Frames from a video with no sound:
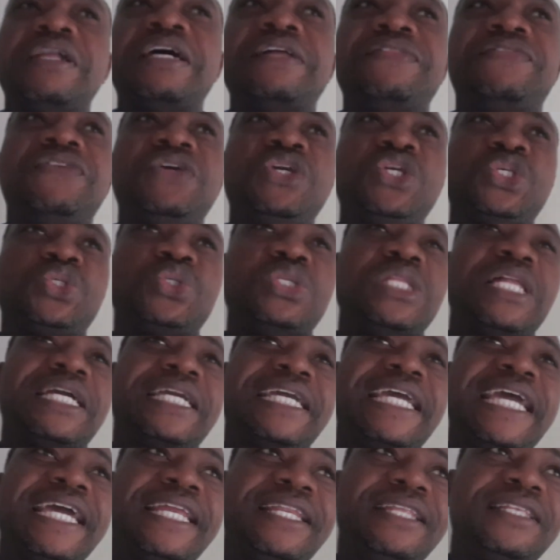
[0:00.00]

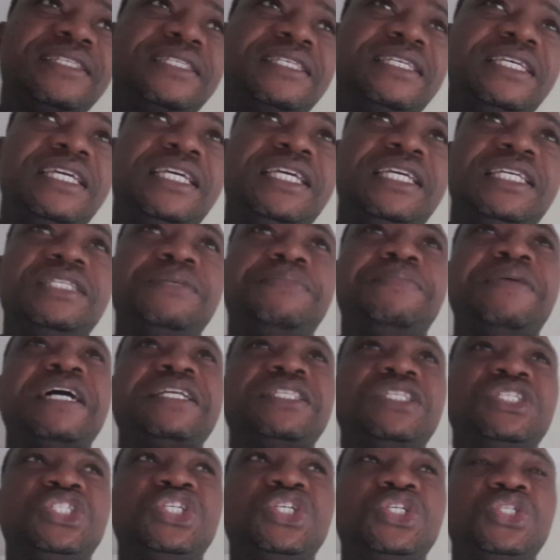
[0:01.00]
a message,
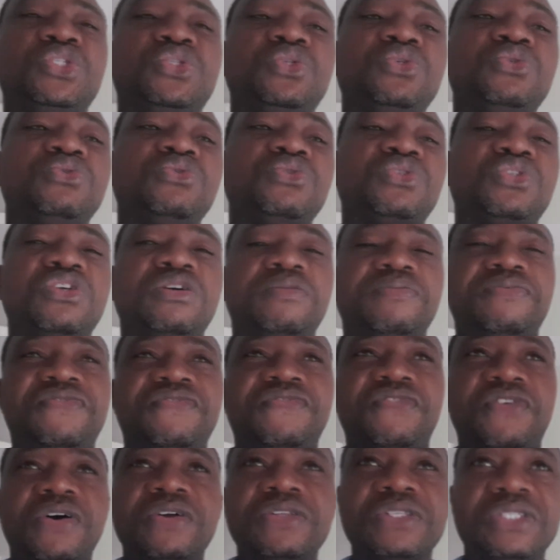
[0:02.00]
a mail from
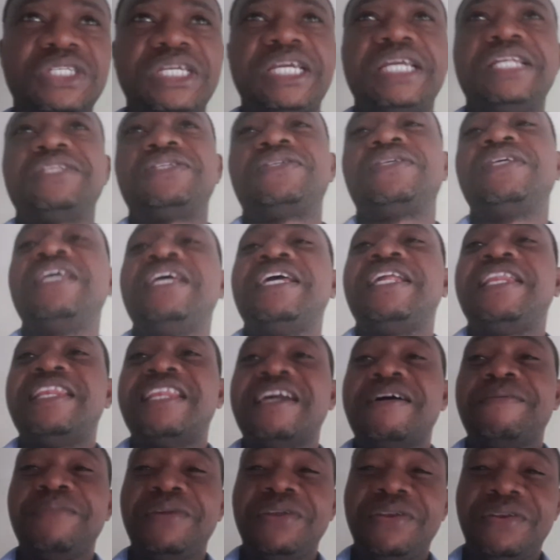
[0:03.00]
YouTube that
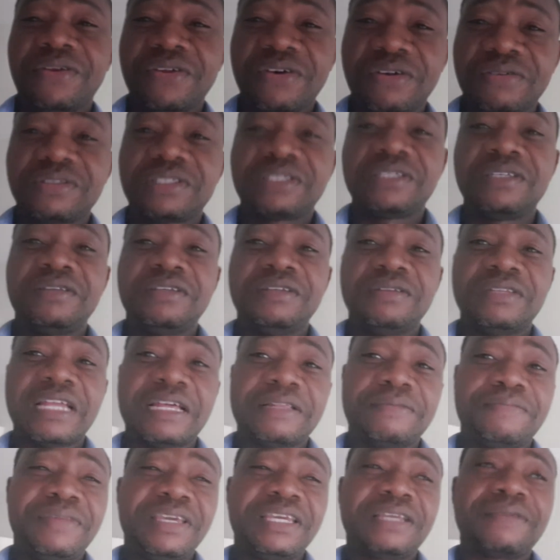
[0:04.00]
I cannot be
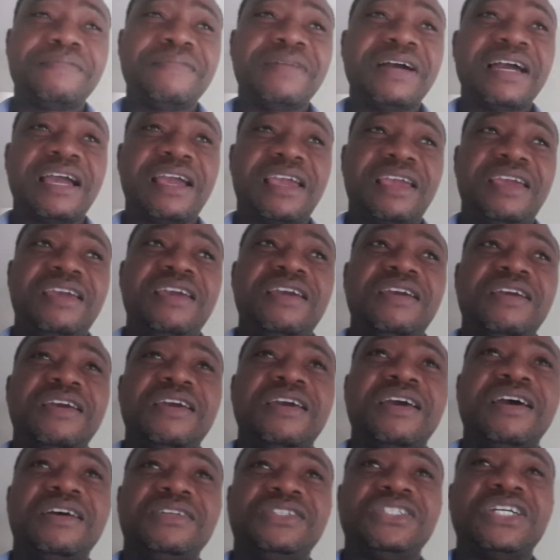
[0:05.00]
monetized, so I have to do
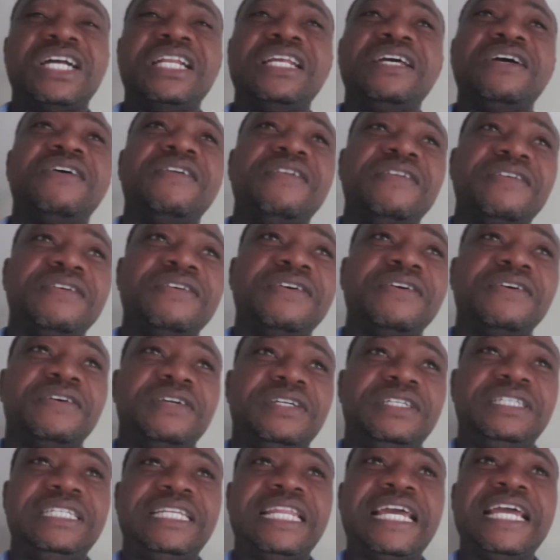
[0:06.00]
some other things like
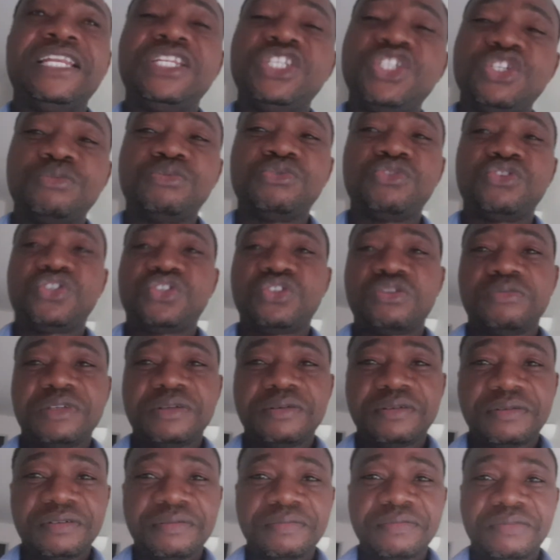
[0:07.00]
editing, pay
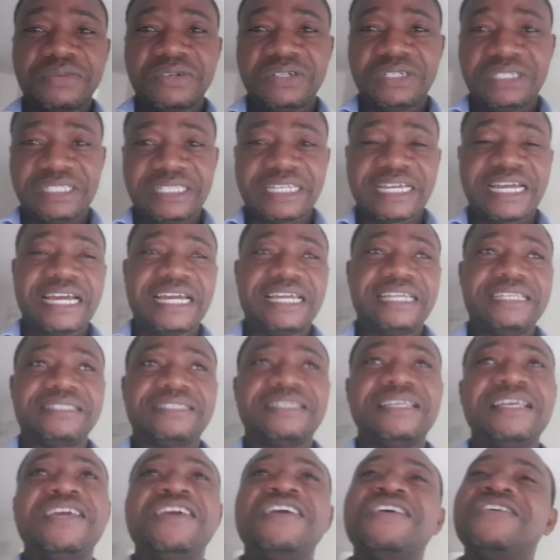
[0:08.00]
attention to some
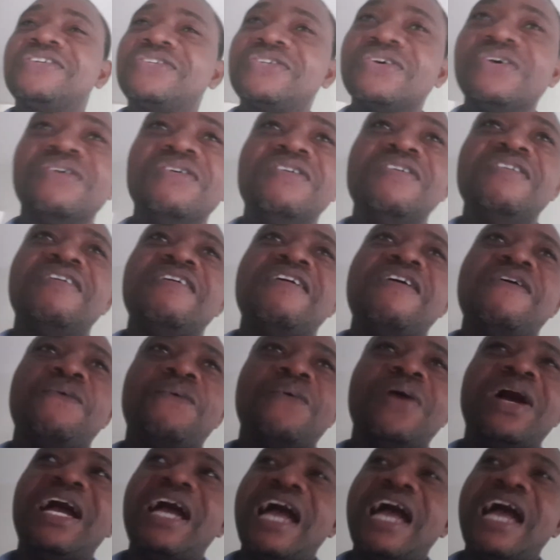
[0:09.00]
contents that